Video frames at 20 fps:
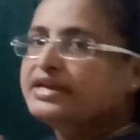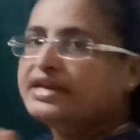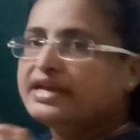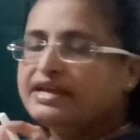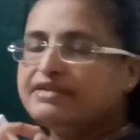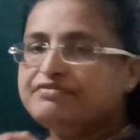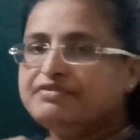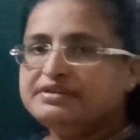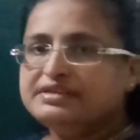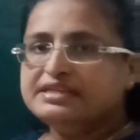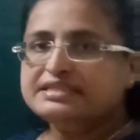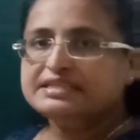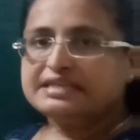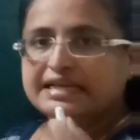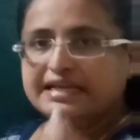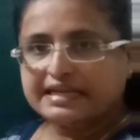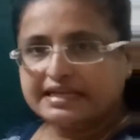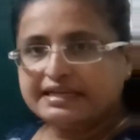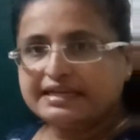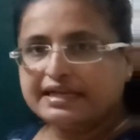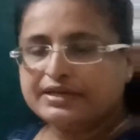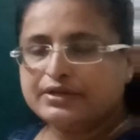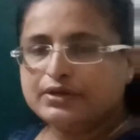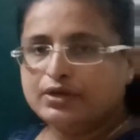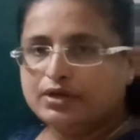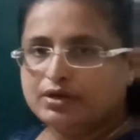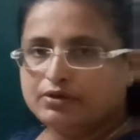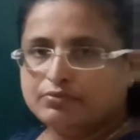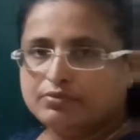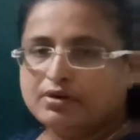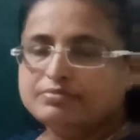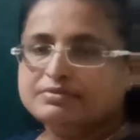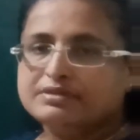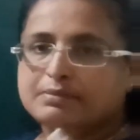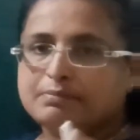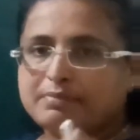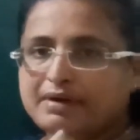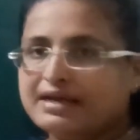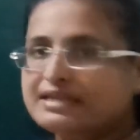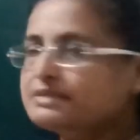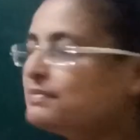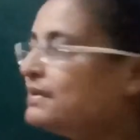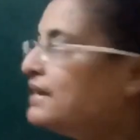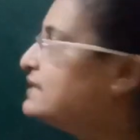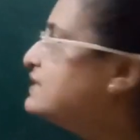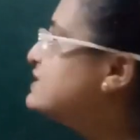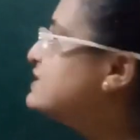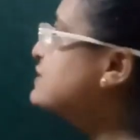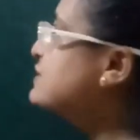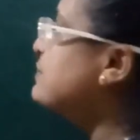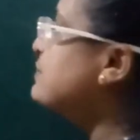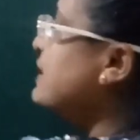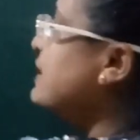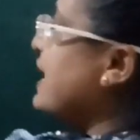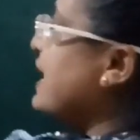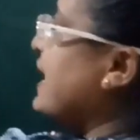If it is irregular verbs, the past participle